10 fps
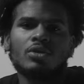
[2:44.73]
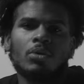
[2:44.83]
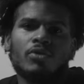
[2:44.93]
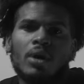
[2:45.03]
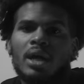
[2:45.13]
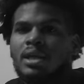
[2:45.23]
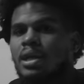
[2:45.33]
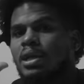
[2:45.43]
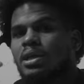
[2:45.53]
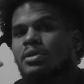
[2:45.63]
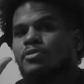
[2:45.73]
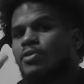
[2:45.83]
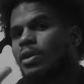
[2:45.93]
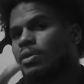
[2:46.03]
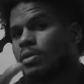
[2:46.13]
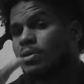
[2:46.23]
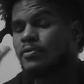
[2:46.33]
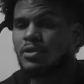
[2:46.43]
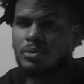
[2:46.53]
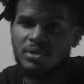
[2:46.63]
too, before I get any further, the
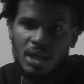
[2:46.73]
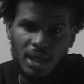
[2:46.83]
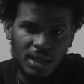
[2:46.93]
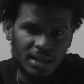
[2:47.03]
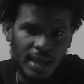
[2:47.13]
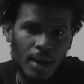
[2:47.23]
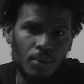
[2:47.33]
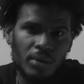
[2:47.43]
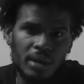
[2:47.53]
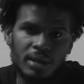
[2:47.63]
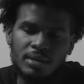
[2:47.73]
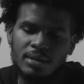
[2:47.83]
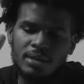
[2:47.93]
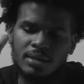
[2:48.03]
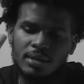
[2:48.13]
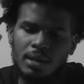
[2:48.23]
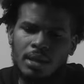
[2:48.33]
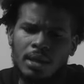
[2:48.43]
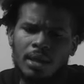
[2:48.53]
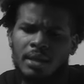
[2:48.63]
film stock I shot with, it's this
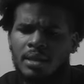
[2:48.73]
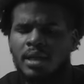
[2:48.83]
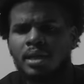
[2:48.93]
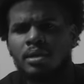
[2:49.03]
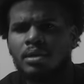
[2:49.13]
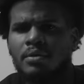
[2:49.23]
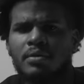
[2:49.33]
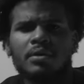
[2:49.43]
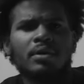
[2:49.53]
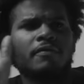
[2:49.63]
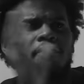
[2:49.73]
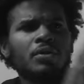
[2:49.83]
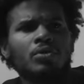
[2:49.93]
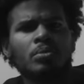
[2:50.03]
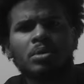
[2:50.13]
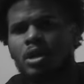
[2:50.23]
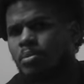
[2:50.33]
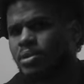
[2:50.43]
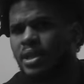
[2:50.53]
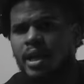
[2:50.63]
uh, Atlanta film
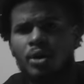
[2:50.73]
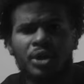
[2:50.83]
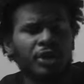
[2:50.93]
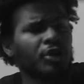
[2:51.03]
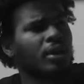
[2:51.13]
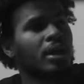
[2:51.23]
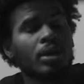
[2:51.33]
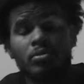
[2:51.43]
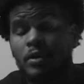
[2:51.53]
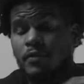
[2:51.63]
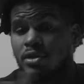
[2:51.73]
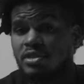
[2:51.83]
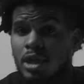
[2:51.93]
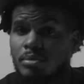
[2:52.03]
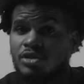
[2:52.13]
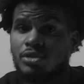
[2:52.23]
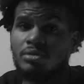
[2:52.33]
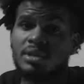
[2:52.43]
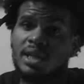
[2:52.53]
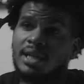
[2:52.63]
company out here. It's my first time
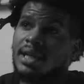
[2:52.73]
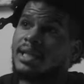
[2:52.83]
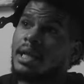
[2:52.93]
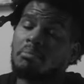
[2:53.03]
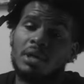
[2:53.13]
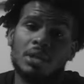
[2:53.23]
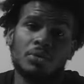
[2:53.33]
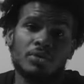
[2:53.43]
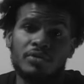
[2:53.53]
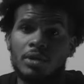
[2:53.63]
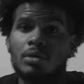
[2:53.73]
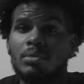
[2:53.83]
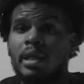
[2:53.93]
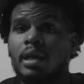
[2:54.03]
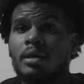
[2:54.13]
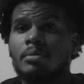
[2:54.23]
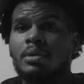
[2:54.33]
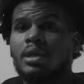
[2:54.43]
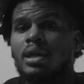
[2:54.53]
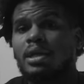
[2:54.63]
shooting it. I got it at Bellows Film Lab.
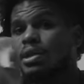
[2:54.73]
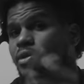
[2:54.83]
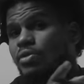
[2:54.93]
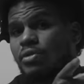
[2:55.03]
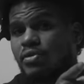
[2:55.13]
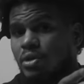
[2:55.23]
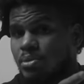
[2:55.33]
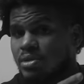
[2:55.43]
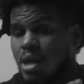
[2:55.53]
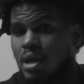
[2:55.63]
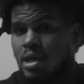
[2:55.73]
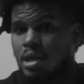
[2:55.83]
And here's the film stock